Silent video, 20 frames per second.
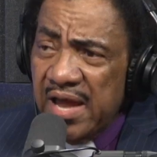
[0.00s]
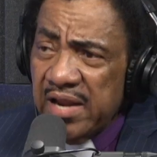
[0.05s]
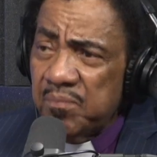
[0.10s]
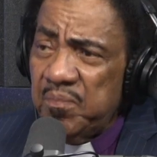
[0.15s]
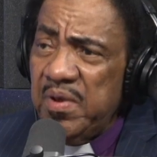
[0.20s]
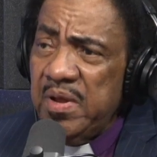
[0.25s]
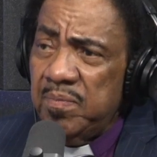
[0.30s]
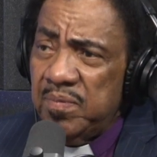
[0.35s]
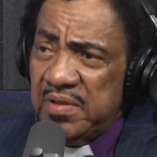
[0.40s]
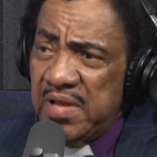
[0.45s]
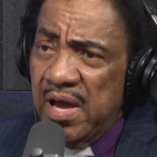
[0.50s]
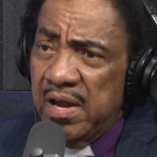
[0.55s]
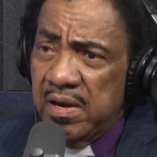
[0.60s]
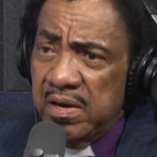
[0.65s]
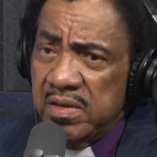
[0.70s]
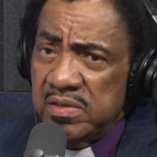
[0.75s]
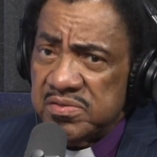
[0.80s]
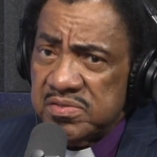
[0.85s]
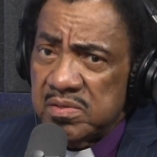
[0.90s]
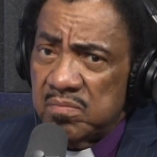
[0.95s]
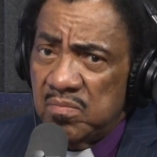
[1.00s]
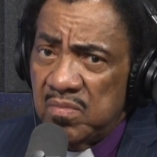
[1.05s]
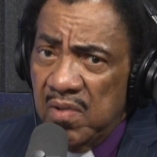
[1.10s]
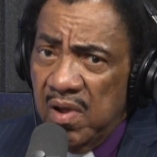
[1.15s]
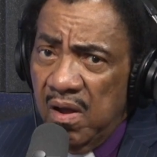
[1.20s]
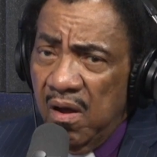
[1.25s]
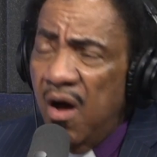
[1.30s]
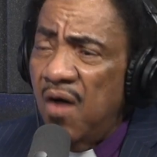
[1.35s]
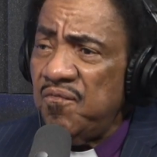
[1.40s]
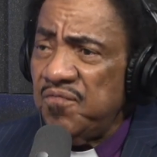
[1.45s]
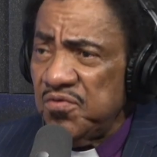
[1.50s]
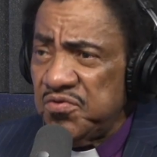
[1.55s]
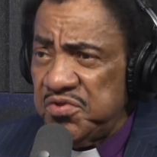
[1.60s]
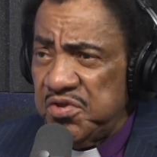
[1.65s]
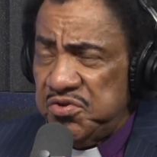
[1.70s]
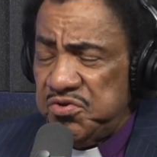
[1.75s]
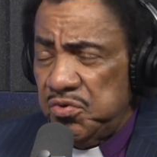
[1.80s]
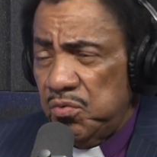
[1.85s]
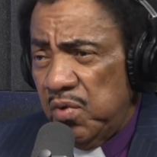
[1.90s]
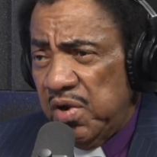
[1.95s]
of people that are in some awful
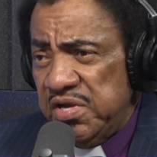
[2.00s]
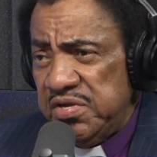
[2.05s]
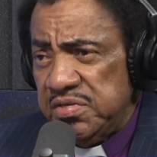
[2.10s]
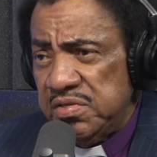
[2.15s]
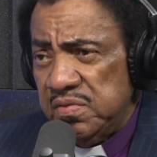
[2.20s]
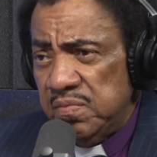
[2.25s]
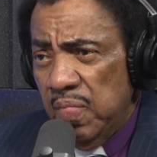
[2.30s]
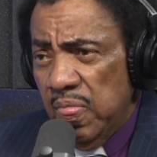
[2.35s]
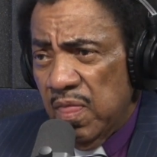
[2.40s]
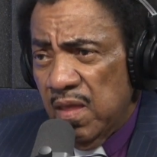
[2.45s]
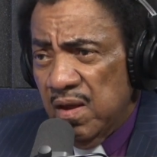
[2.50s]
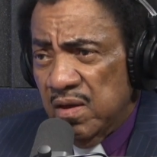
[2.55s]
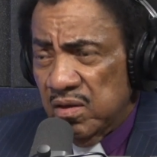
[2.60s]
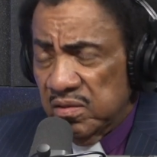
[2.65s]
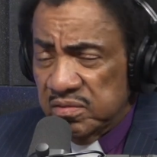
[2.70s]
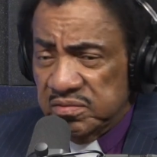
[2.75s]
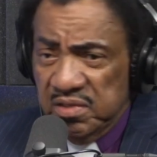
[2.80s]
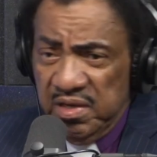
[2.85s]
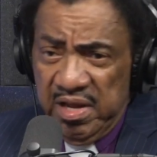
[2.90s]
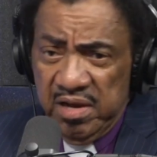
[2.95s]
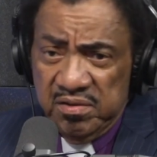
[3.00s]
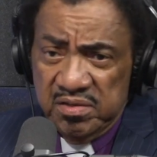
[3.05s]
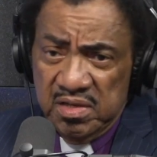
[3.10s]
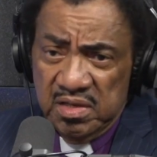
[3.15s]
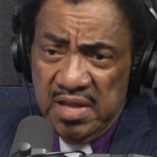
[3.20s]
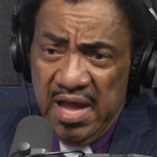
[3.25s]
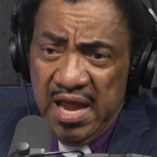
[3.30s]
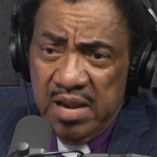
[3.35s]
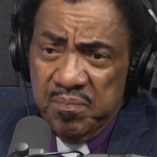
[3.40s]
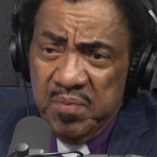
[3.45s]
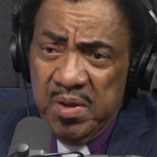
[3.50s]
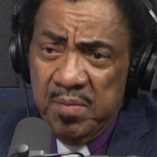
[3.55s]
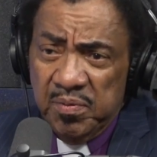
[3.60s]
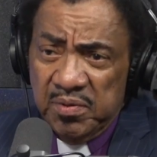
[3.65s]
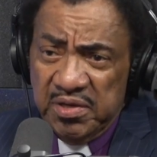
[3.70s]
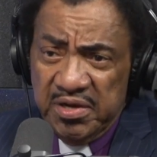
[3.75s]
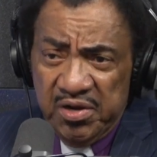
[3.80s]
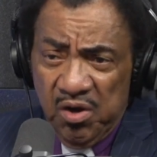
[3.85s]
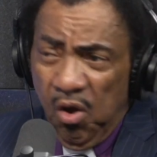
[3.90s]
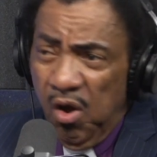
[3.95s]
situation. There are a lot of
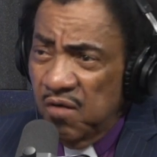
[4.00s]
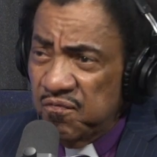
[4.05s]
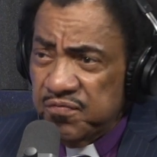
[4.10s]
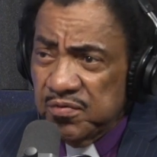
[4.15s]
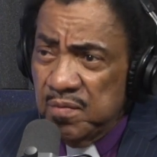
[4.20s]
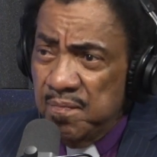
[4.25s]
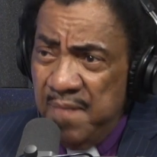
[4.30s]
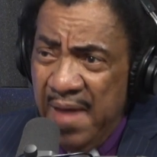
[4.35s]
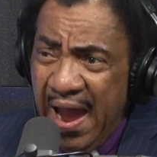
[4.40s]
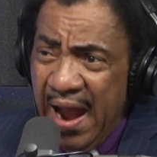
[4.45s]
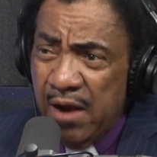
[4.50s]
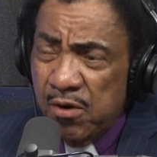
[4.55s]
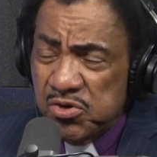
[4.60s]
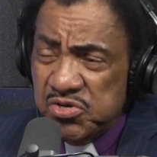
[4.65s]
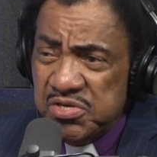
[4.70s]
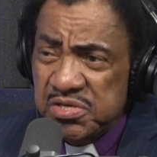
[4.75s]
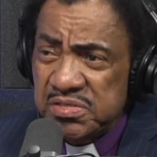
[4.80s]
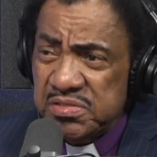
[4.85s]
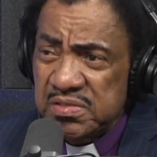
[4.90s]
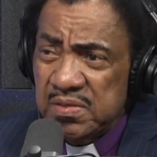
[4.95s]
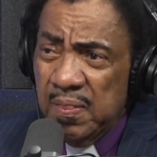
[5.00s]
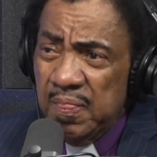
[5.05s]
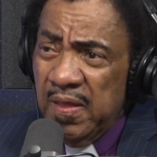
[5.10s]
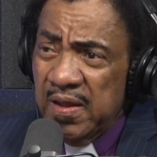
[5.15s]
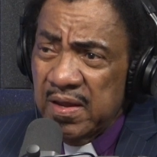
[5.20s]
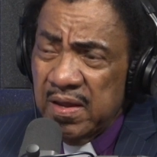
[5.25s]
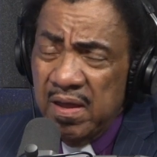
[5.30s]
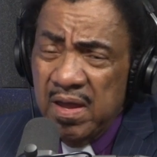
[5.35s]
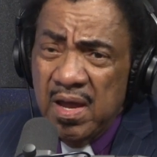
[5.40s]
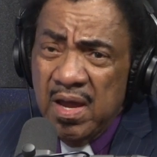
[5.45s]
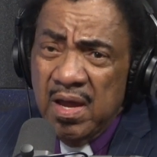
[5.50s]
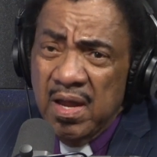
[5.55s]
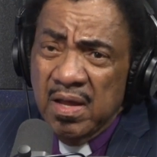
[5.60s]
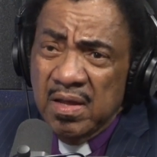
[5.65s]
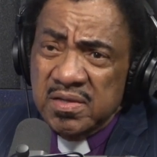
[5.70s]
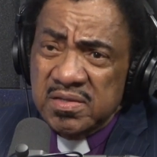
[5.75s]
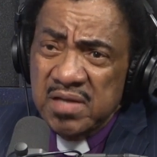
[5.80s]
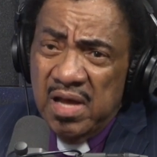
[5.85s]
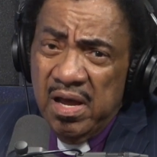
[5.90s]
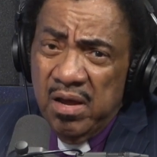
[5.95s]
people in awful marriages.
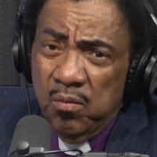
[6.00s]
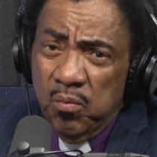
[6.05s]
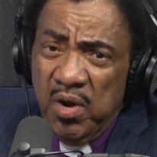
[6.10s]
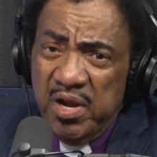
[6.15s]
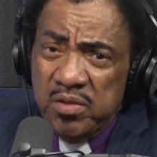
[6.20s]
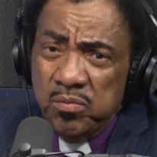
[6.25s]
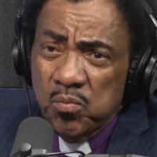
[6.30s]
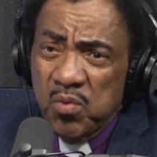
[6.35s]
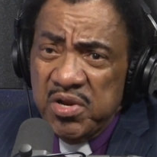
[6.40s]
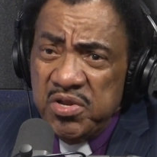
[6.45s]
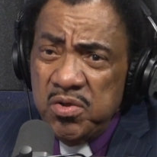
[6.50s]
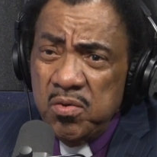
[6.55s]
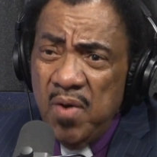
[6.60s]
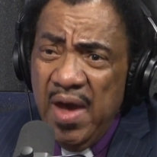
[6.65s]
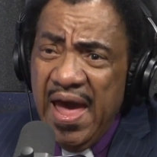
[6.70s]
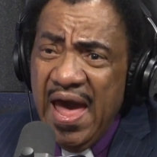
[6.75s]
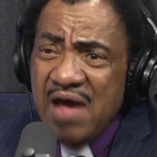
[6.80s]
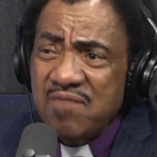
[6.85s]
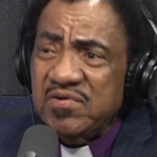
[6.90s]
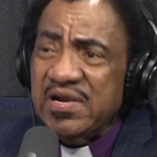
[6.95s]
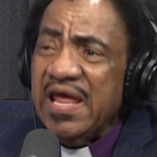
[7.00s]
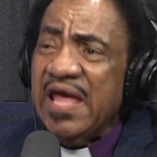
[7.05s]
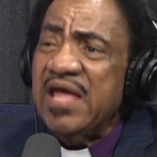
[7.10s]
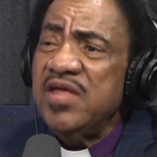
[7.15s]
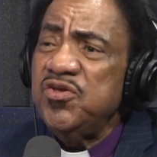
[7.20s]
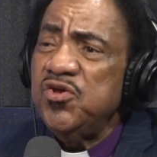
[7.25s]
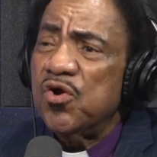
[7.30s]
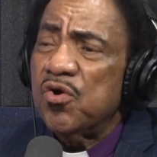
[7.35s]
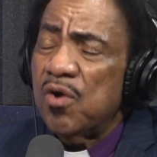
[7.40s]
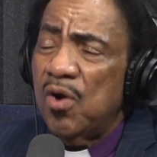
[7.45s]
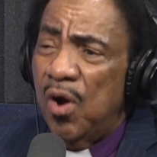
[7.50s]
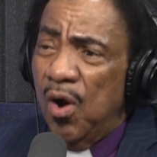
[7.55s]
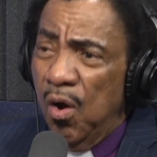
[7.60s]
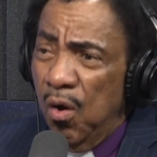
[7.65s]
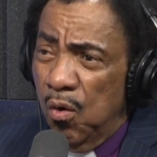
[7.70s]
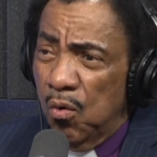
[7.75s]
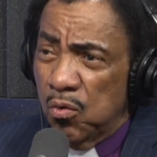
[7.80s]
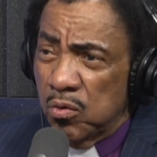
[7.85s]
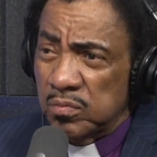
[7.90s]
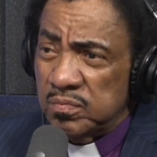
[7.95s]
When you have it in your
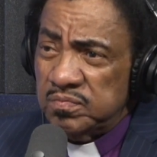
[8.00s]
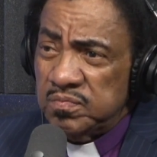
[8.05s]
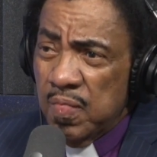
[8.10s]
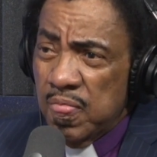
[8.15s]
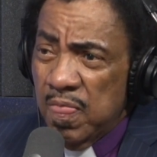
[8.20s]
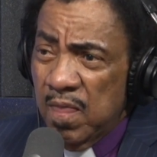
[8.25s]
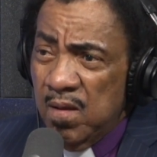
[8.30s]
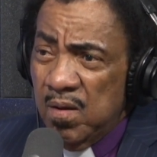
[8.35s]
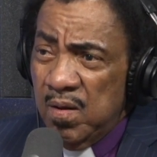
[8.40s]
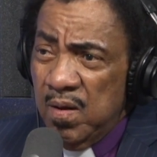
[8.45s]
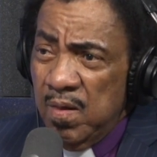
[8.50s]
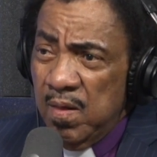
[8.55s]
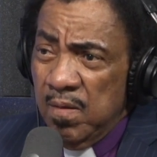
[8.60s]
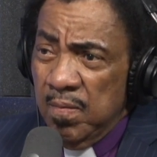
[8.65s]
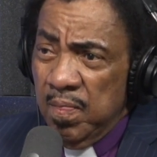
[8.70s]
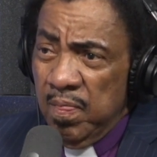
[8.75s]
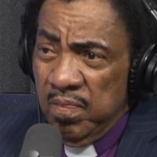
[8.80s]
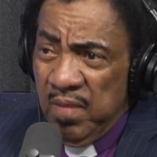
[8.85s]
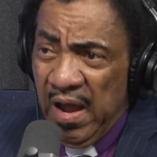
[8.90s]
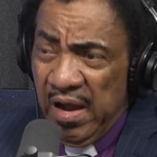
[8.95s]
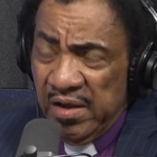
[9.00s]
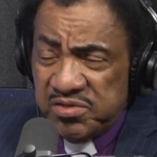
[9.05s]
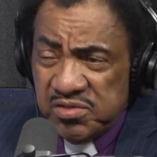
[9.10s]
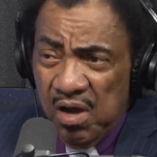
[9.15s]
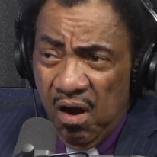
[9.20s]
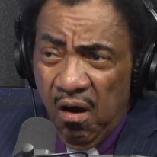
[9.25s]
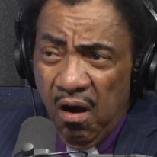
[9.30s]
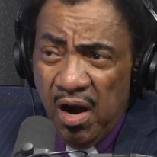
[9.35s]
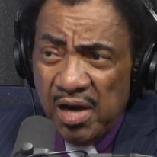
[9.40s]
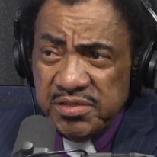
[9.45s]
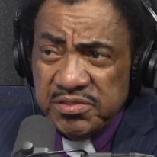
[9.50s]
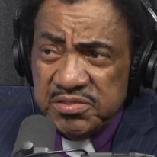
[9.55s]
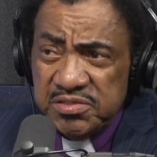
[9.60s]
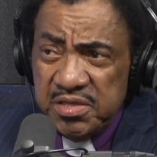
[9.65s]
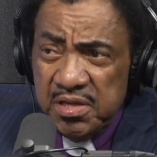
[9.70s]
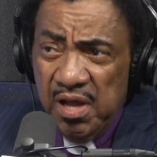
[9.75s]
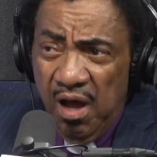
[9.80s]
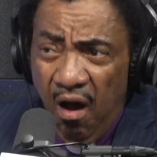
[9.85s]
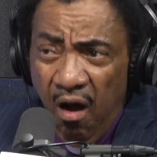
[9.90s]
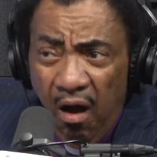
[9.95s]
home, now it's
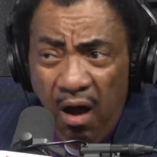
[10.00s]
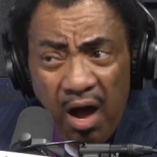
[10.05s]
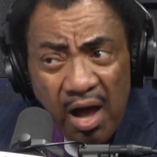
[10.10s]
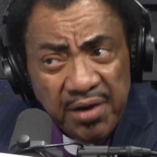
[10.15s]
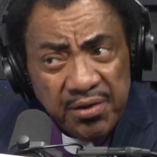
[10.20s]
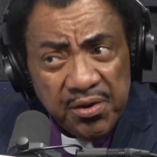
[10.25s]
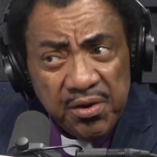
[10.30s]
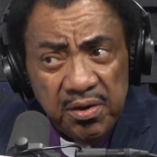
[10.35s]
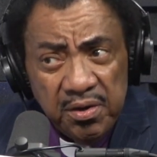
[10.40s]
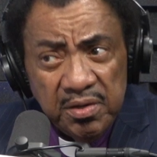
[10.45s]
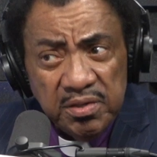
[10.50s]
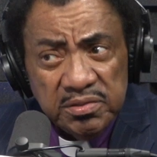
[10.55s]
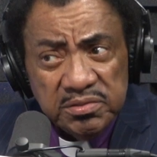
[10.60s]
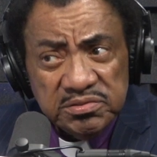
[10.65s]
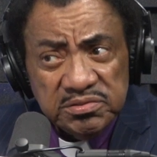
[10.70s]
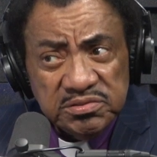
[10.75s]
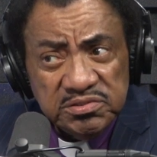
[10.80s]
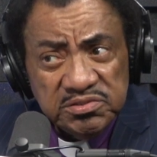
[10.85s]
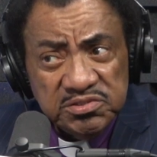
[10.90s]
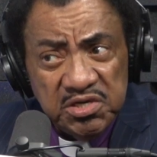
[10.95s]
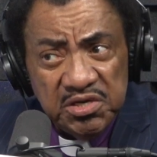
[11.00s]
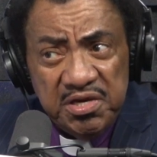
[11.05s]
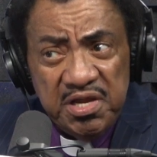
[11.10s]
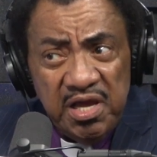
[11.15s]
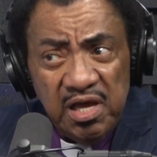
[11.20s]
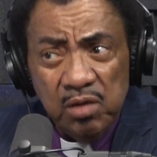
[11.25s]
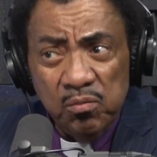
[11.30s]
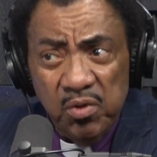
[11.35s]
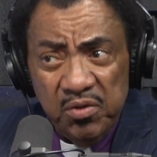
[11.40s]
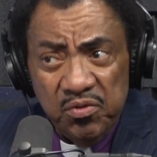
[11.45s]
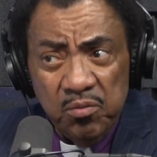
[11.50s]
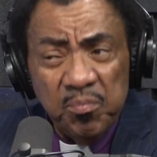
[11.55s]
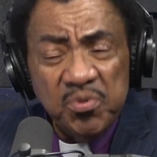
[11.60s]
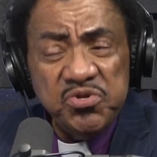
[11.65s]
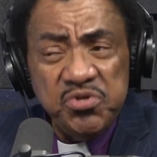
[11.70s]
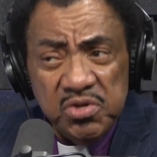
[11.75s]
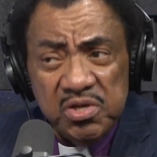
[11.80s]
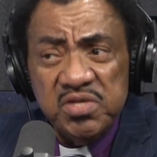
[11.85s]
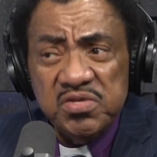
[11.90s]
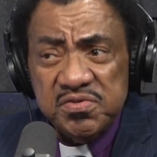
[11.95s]
harder to deal with it, but
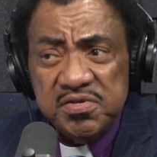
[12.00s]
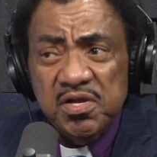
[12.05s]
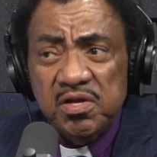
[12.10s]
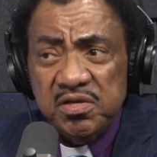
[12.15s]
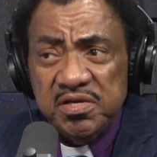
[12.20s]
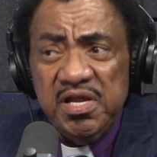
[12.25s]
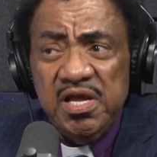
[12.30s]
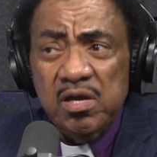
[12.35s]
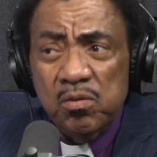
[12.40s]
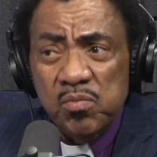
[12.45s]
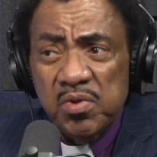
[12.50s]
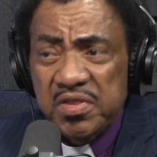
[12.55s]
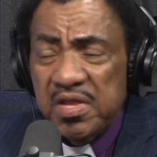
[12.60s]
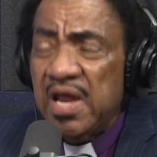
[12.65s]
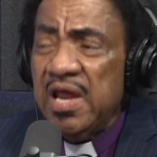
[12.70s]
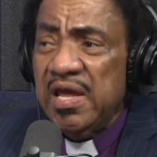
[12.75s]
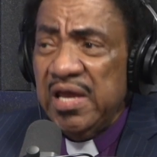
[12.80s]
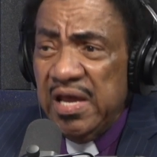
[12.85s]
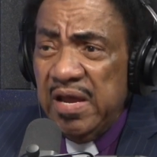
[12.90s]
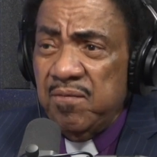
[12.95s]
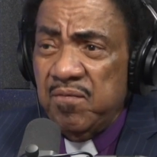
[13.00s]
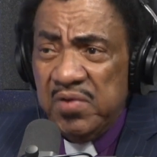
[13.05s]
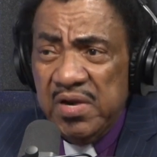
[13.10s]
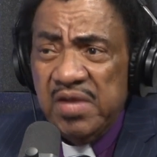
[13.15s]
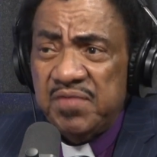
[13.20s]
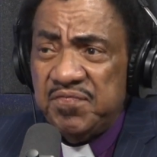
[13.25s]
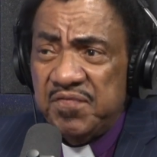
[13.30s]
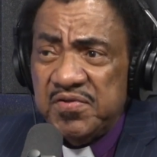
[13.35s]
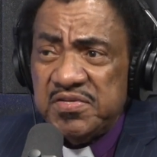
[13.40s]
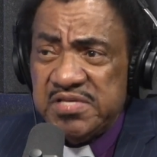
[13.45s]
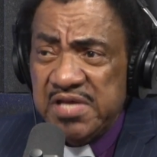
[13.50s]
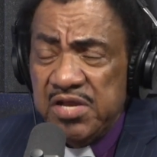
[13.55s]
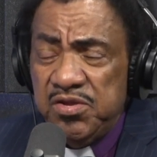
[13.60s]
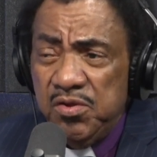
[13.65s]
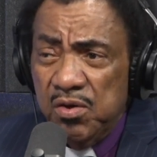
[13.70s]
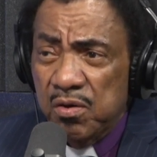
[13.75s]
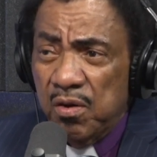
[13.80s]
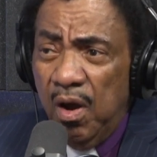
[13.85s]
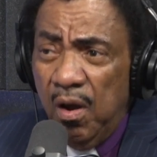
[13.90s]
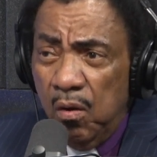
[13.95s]
you can still deal with it even if it's in
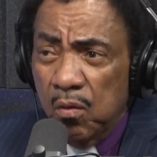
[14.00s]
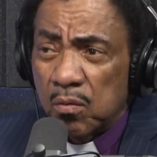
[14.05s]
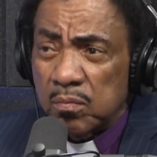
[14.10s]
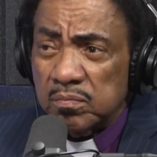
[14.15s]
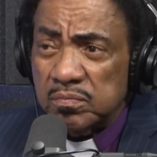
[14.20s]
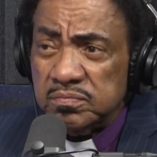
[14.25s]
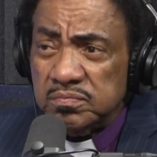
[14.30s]
your home.